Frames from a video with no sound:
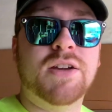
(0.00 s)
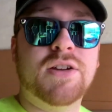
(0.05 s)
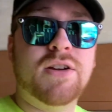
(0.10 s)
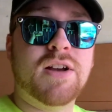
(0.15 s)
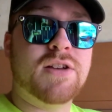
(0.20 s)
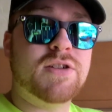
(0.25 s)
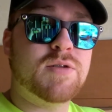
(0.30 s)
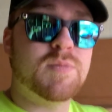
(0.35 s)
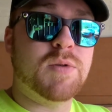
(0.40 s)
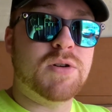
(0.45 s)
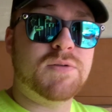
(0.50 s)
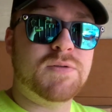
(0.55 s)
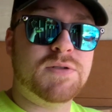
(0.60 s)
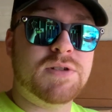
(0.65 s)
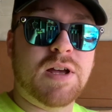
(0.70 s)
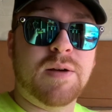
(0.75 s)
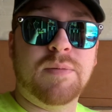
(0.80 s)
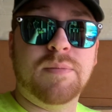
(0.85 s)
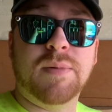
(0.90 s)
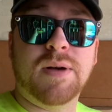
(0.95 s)
you guys so much for
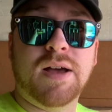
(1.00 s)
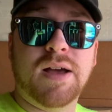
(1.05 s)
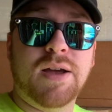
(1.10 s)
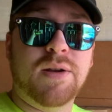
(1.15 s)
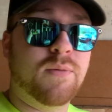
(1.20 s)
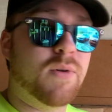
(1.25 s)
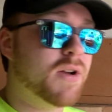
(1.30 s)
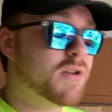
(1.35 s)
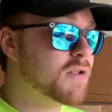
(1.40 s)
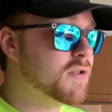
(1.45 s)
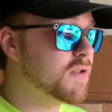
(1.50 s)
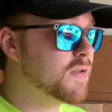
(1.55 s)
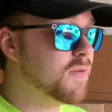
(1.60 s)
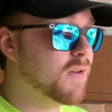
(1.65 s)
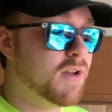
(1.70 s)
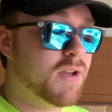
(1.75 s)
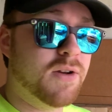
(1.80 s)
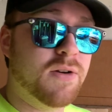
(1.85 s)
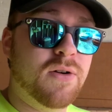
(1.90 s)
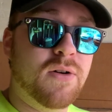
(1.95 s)
stopping by and watching this
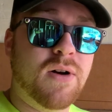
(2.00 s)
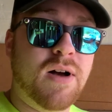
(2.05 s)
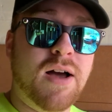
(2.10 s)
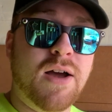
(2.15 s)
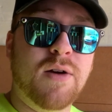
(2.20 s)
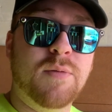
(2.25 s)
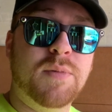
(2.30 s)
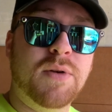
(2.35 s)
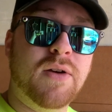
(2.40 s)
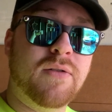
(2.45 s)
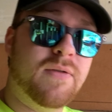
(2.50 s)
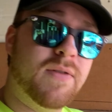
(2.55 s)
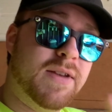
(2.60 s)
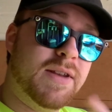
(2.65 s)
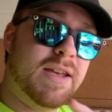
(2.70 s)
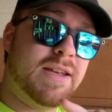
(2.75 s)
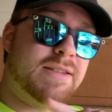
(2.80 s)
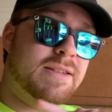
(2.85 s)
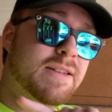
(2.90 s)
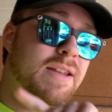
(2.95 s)
video. I hope you have a
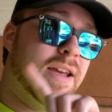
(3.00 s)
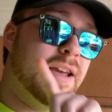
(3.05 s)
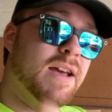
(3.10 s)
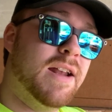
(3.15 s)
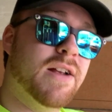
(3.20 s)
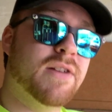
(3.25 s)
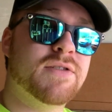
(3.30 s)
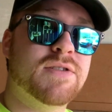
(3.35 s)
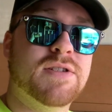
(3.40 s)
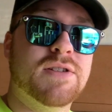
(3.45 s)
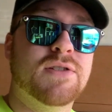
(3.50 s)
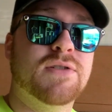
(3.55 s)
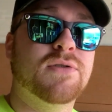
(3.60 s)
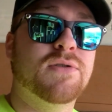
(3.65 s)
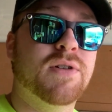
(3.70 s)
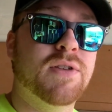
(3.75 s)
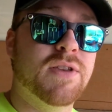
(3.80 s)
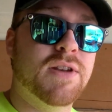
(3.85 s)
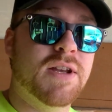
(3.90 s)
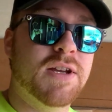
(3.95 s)
fantastic day, and I'll see
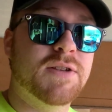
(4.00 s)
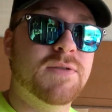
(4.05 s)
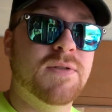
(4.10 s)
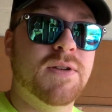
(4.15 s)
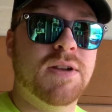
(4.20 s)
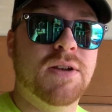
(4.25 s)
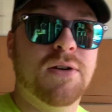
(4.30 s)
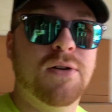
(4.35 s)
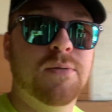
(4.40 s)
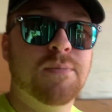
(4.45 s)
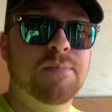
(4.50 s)
you in the next video.